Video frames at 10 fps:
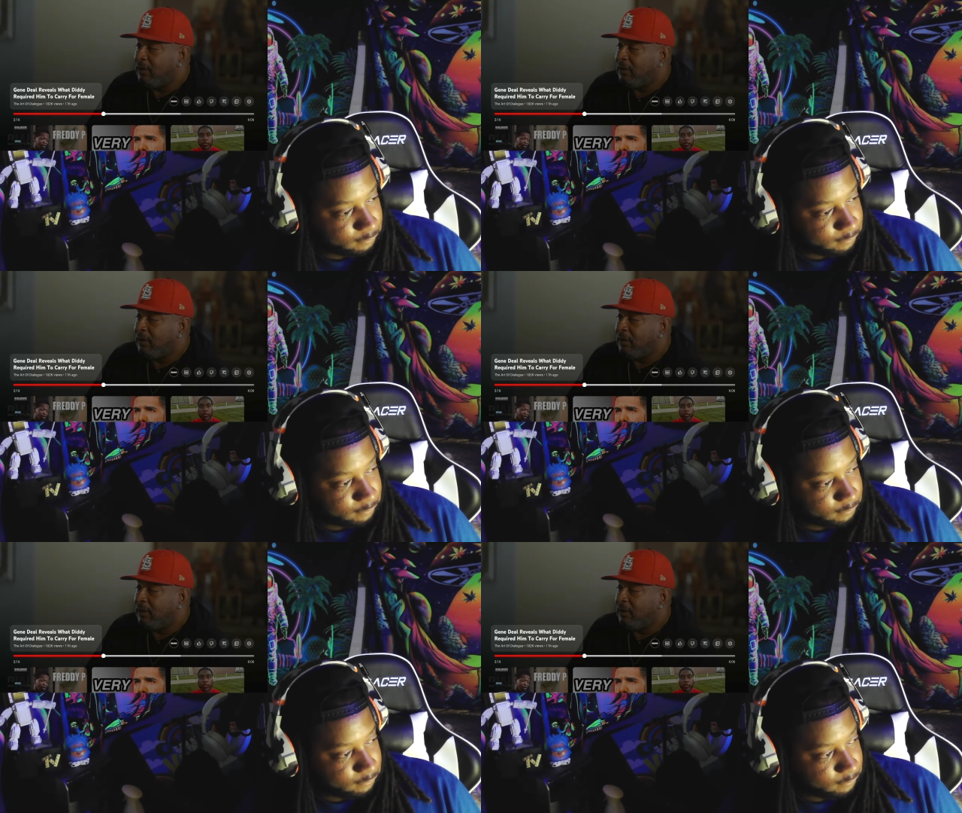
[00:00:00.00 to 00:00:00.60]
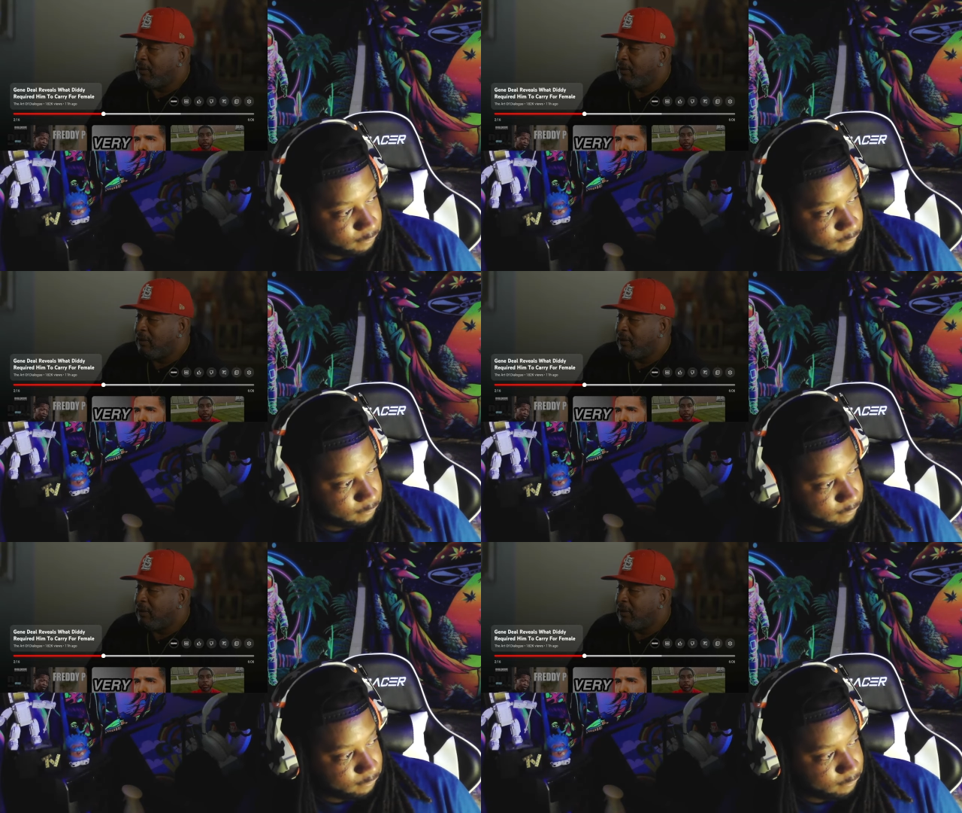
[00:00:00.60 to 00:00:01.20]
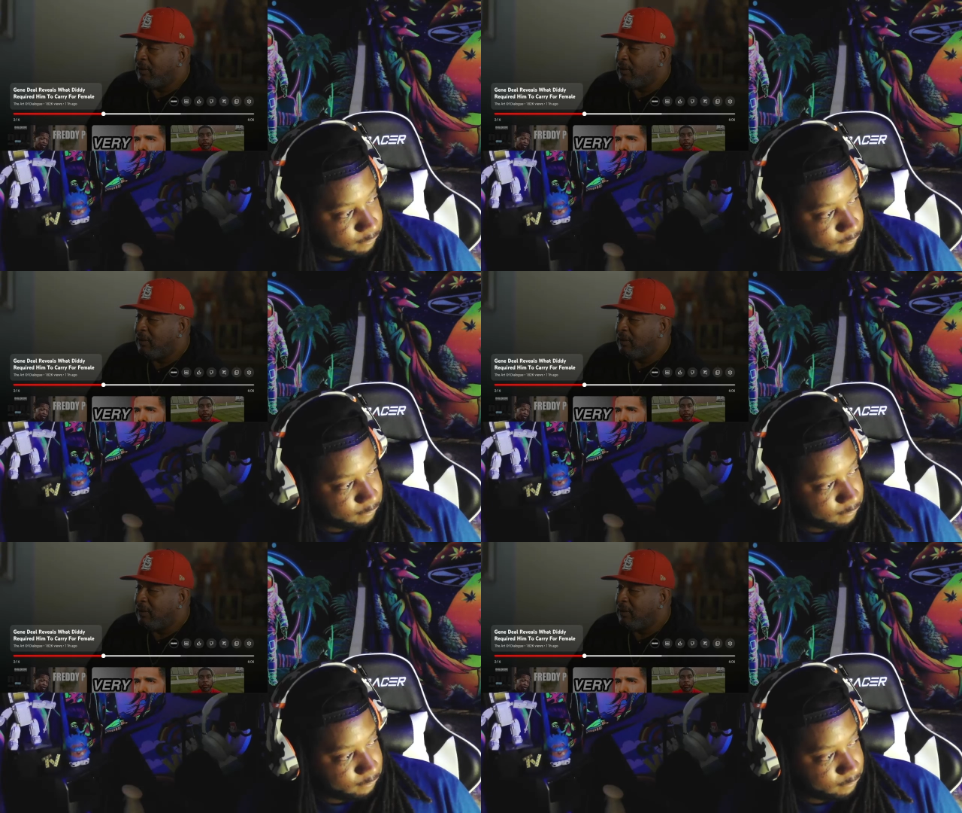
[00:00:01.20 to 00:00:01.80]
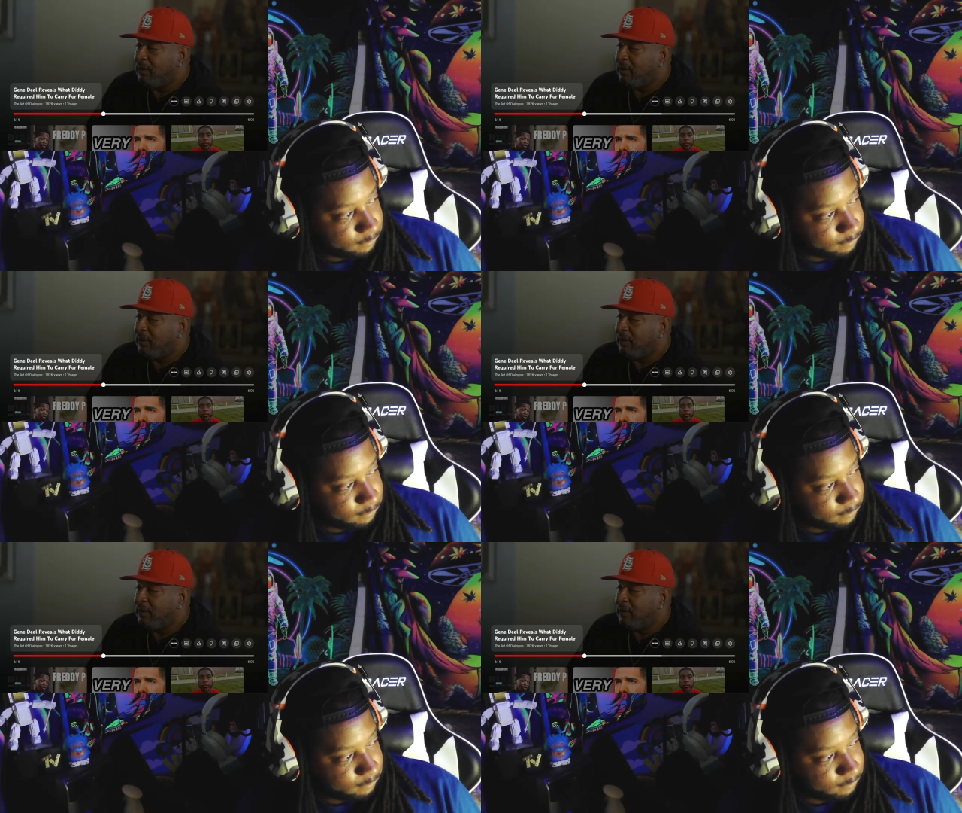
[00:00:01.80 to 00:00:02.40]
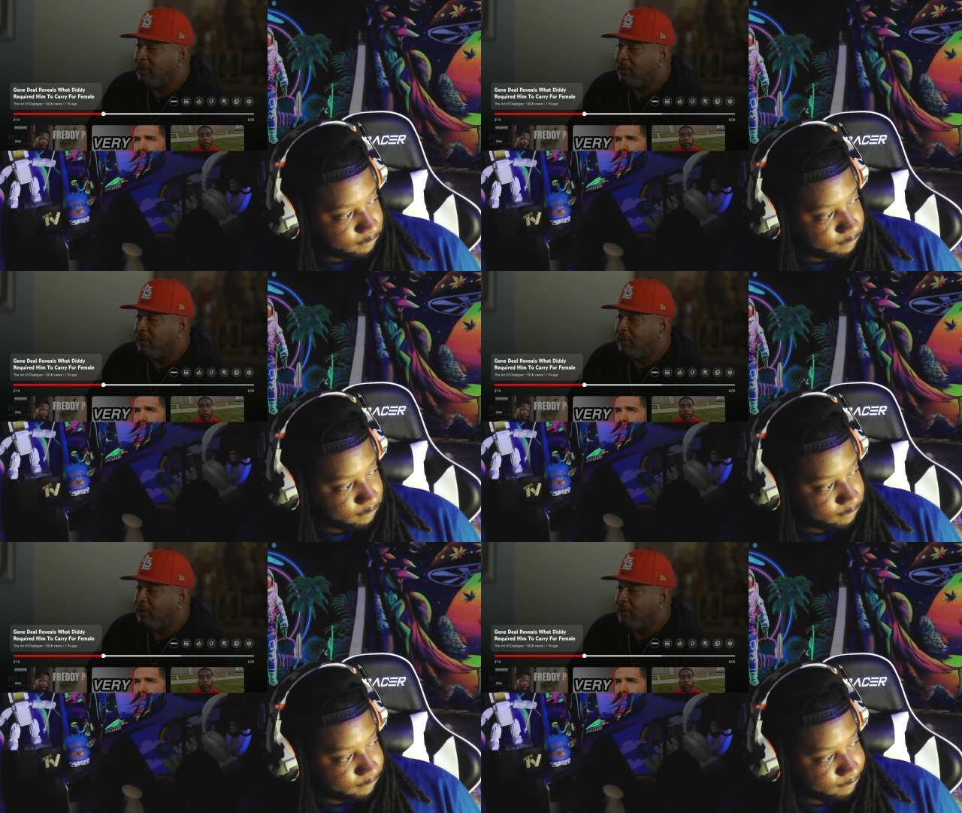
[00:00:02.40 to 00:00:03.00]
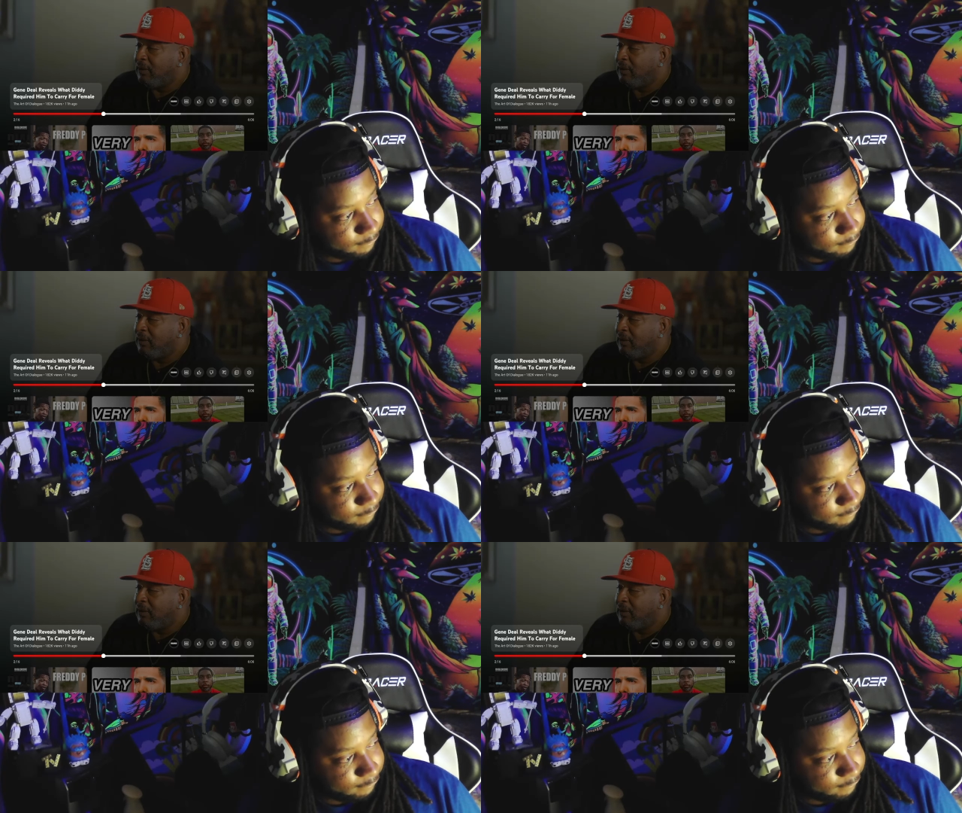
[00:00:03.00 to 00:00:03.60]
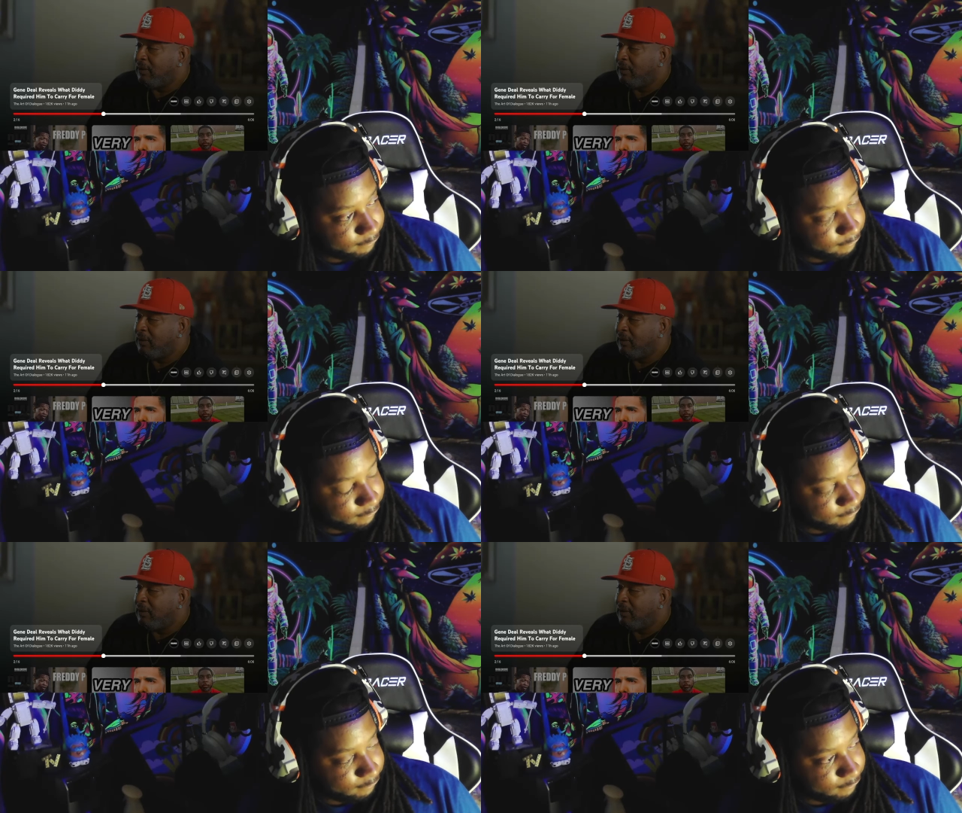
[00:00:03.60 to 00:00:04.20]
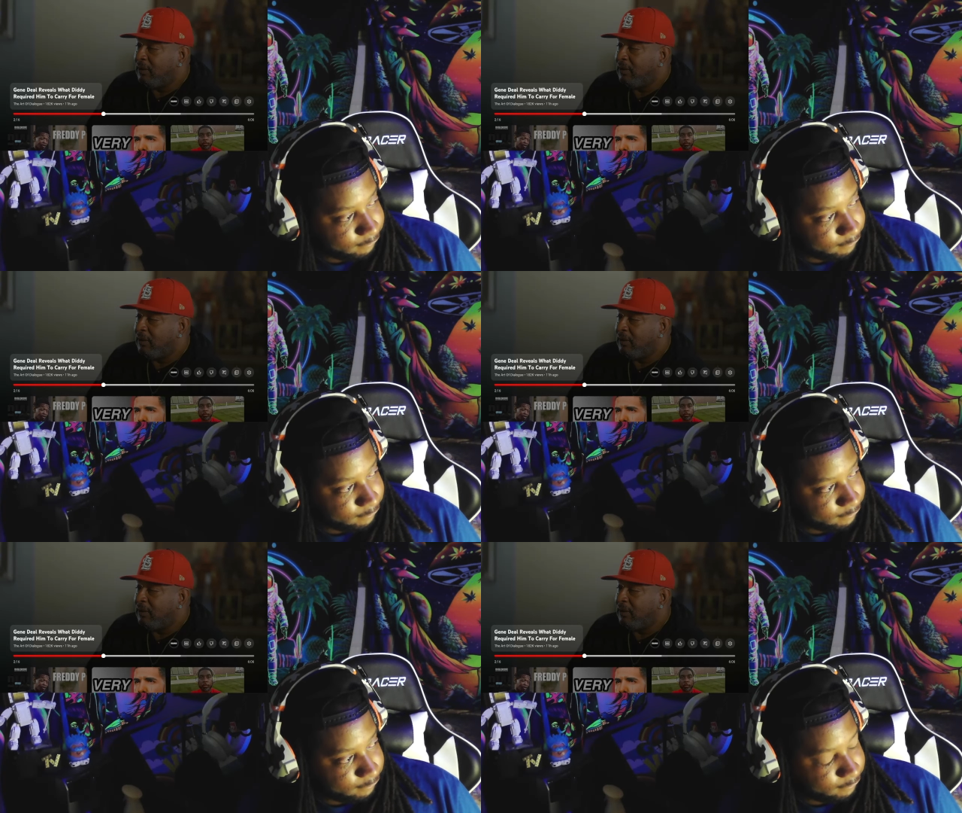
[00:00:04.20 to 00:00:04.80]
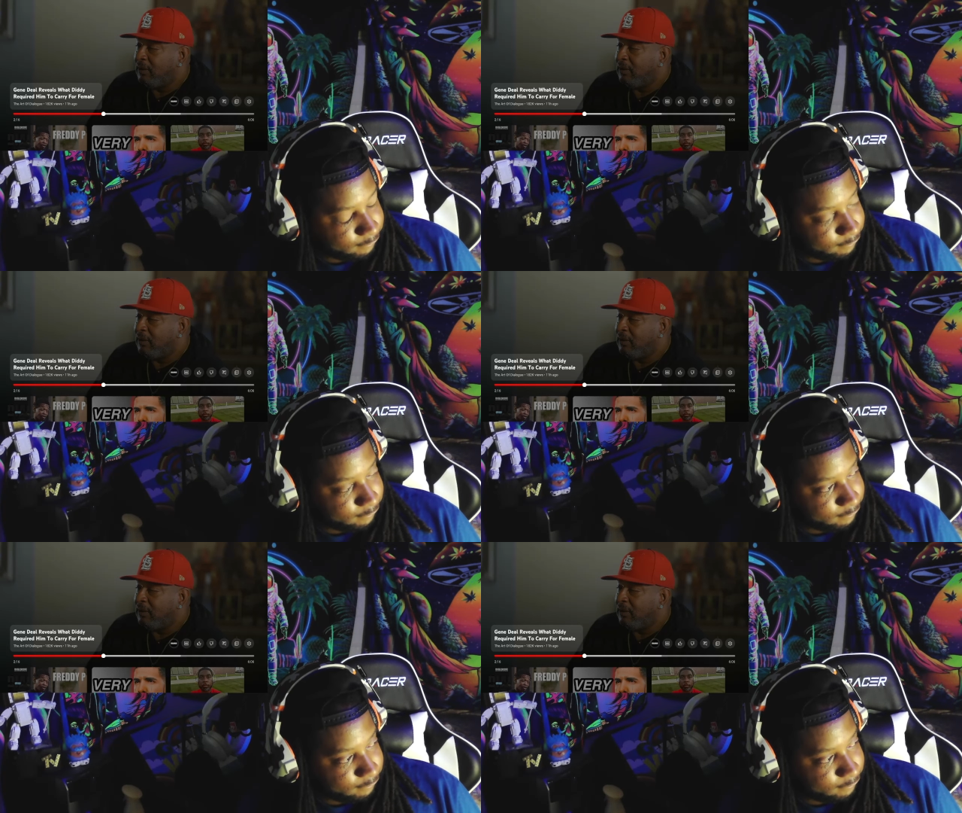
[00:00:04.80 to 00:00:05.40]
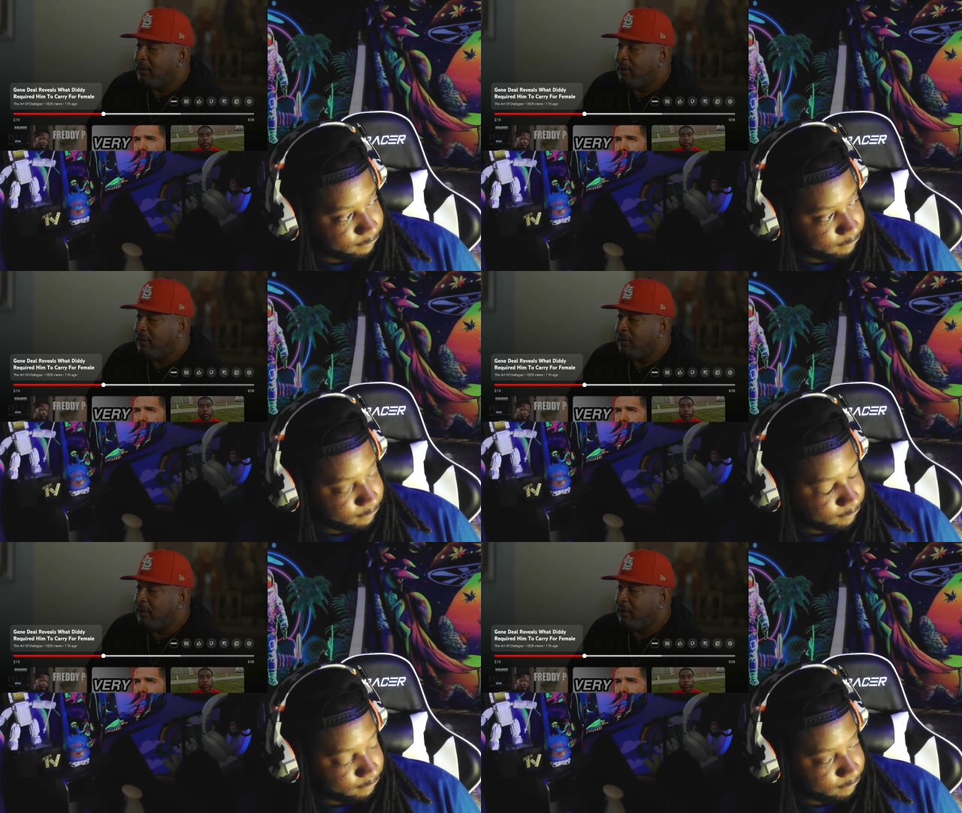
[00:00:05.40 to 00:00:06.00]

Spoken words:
No one is speaking in this clip.